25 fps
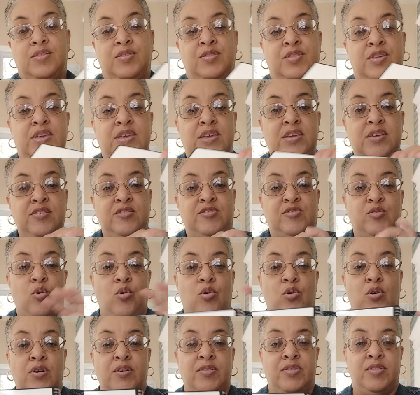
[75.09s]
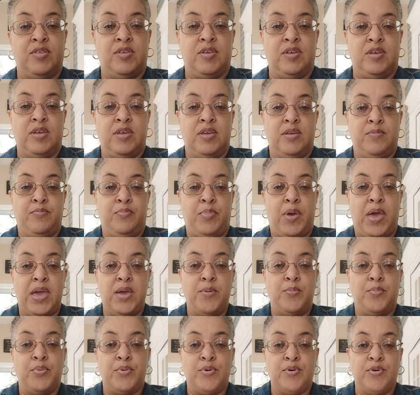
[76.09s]
These are the
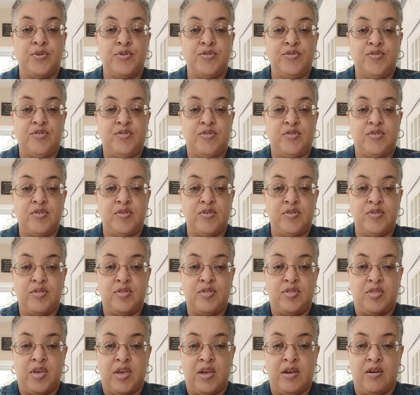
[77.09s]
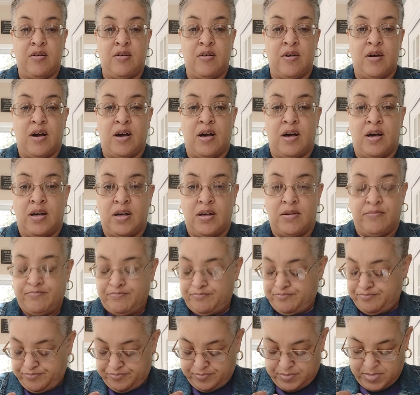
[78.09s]
papers. They're
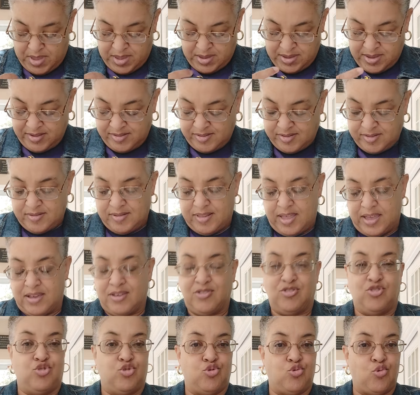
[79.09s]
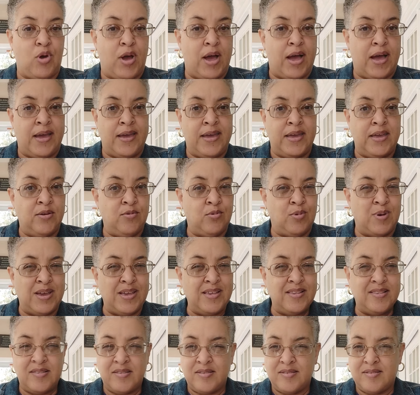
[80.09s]
I guess like a dry
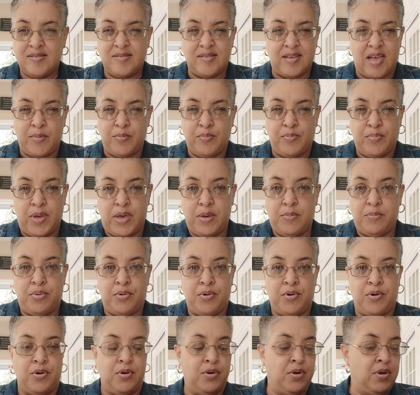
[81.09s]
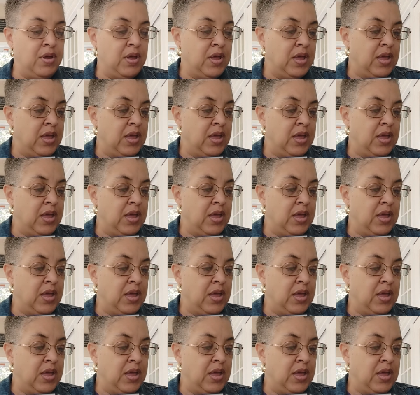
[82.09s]
erase type paper.